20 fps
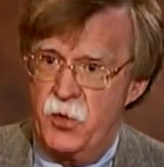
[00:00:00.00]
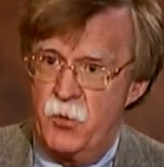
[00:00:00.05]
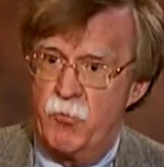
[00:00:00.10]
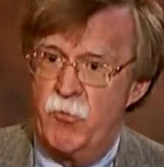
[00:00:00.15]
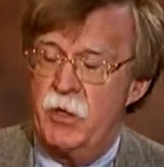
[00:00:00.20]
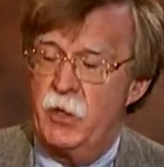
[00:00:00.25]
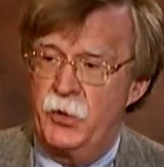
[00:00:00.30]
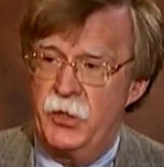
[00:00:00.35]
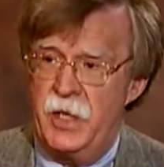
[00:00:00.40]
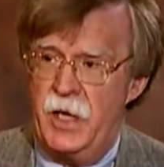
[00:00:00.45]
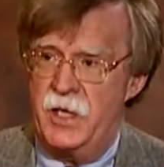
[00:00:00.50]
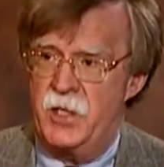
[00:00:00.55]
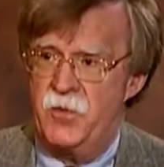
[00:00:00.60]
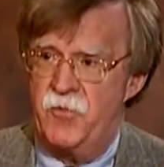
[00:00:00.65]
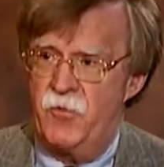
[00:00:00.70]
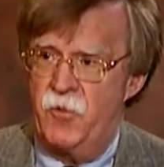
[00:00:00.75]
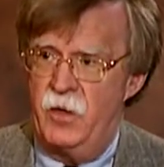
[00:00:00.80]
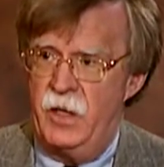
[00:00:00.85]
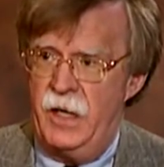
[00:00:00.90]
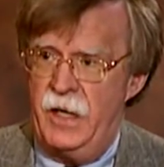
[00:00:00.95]
The real test
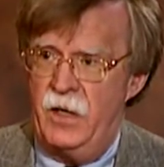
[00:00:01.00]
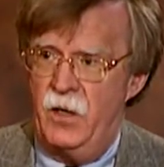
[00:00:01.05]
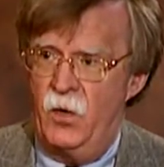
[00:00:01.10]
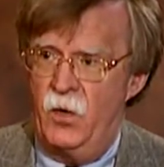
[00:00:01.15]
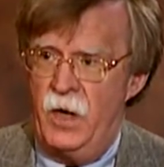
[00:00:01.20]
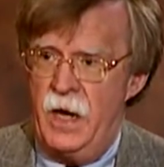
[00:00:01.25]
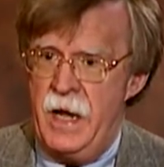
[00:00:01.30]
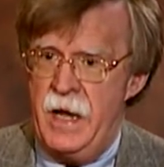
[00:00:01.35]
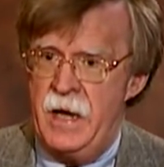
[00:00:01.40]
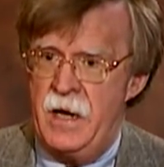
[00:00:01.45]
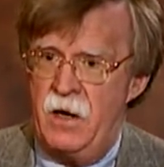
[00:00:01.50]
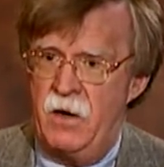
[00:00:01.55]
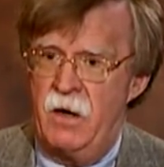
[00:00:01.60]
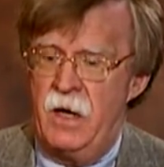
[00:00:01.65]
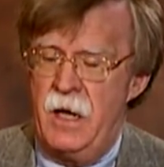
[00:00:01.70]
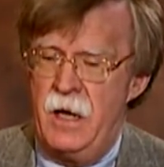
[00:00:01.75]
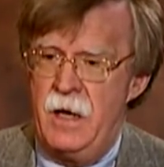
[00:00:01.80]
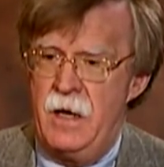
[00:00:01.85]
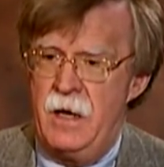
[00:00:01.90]
for NATO now